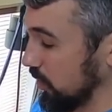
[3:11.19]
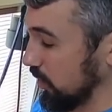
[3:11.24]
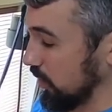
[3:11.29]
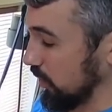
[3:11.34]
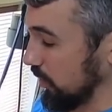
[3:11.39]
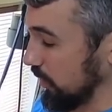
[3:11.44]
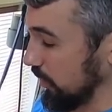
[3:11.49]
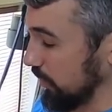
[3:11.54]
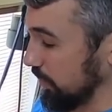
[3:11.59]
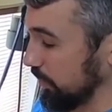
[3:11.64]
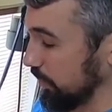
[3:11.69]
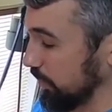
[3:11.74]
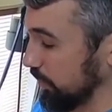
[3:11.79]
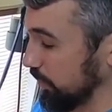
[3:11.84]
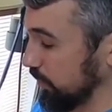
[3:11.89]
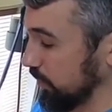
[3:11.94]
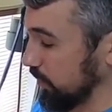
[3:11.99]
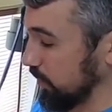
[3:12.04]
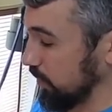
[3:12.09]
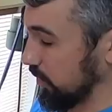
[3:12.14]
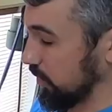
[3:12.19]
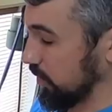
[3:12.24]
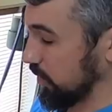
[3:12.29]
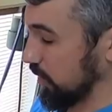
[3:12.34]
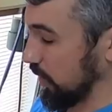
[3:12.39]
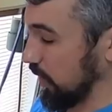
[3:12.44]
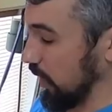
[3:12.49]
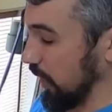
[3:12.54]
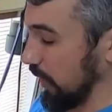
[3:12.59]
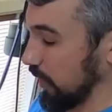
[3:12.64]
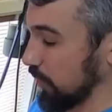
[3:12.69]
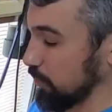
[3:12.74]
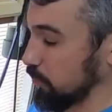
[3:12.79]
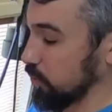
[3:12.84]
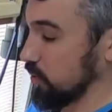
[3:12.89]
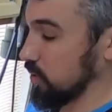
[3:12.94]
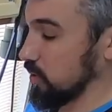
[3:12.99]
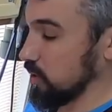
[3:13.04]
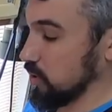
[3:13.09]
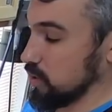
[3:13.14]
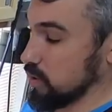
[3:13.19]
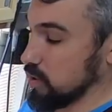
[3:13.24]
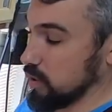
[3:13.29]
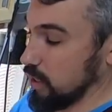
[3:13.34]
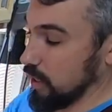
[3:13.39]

um, and I can put this